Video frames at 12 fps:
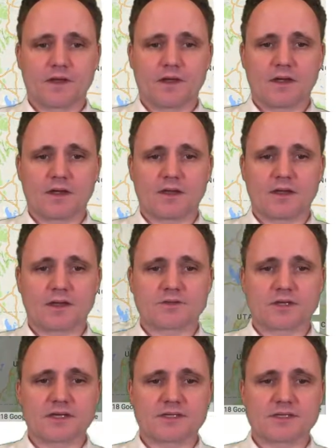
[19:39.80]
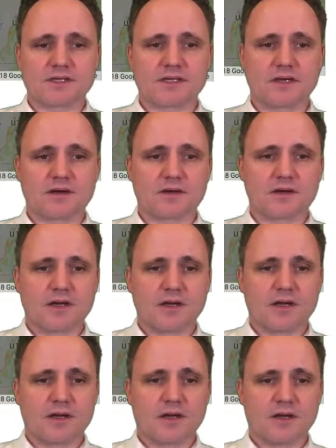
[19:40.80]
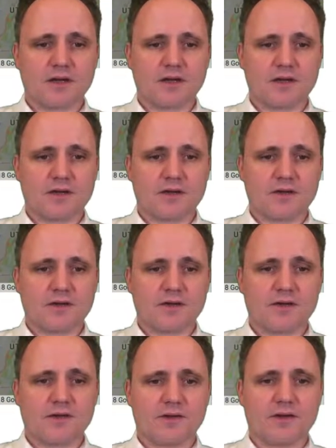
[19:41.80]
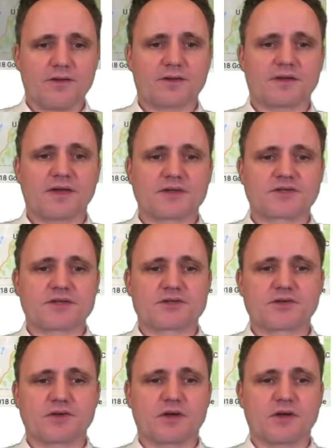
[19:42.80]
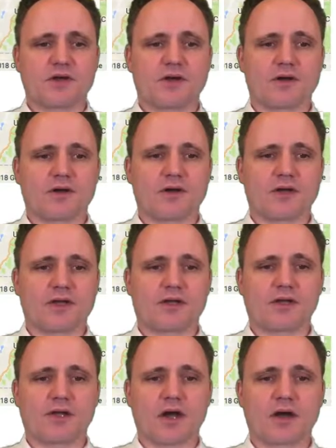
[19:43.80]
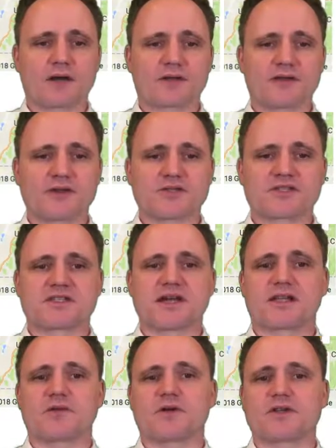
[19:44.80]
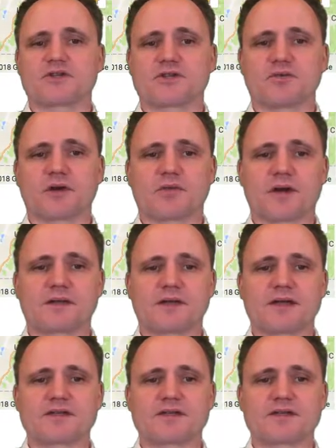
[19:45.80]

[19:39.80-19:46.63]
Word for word: And as you can see here it tells us, in the log, it tells us exactly what it's doing, right?